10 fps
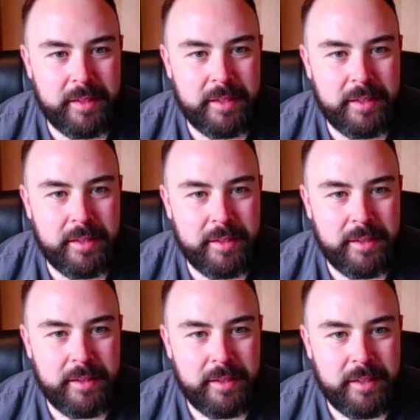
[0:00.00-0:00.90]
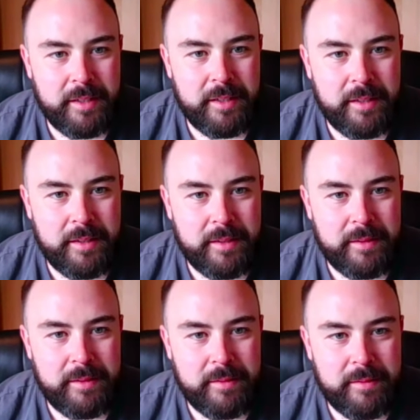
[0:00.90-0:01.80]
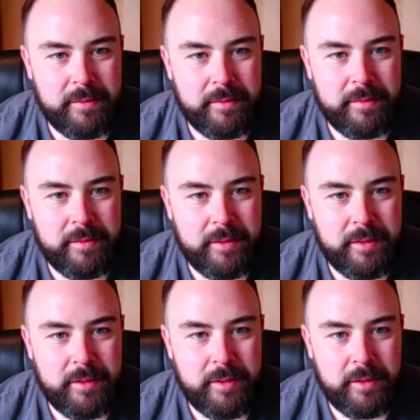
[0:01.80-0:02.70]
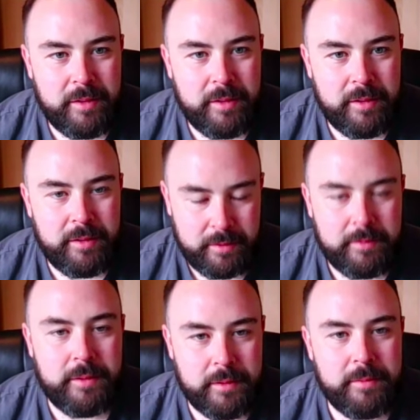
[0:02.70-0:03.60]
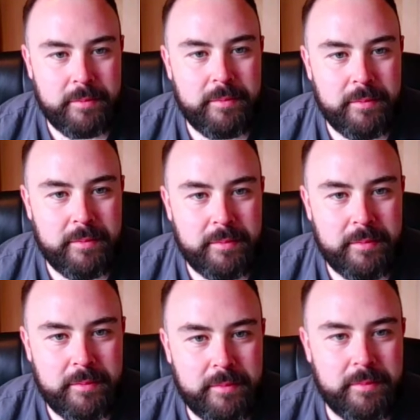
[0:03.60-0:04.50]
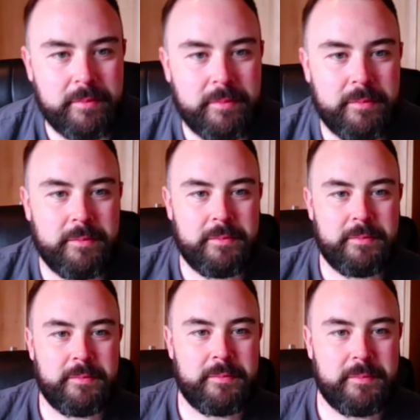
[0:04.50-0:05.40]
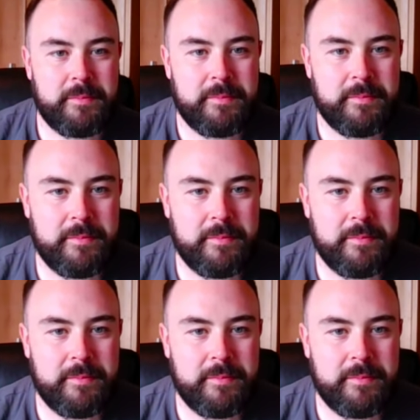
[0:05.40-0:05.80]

The person shown says nothing.